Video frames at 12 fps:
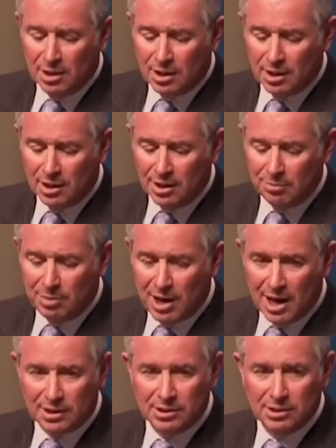uh,
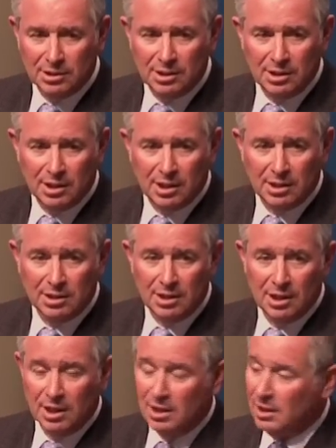impacted,
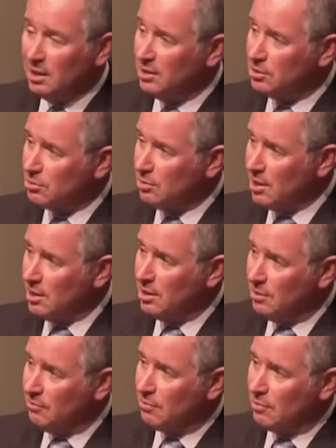and it's
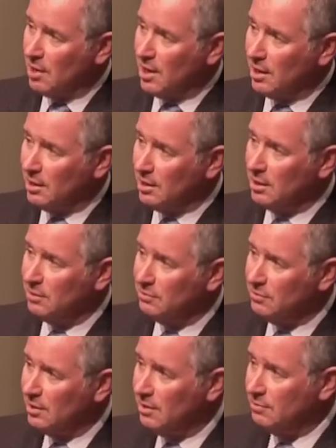created a variety
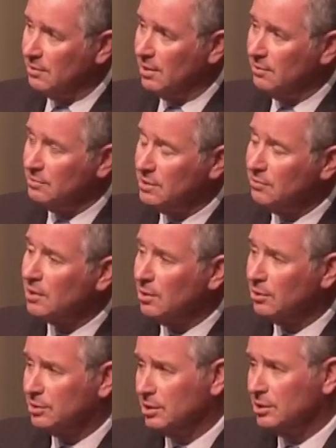of, of, of
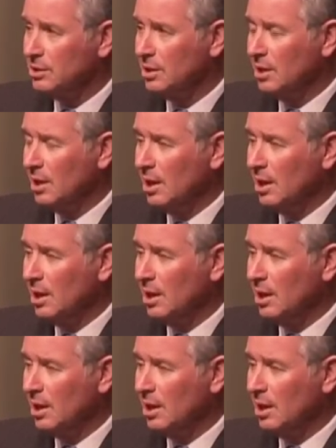difficulties.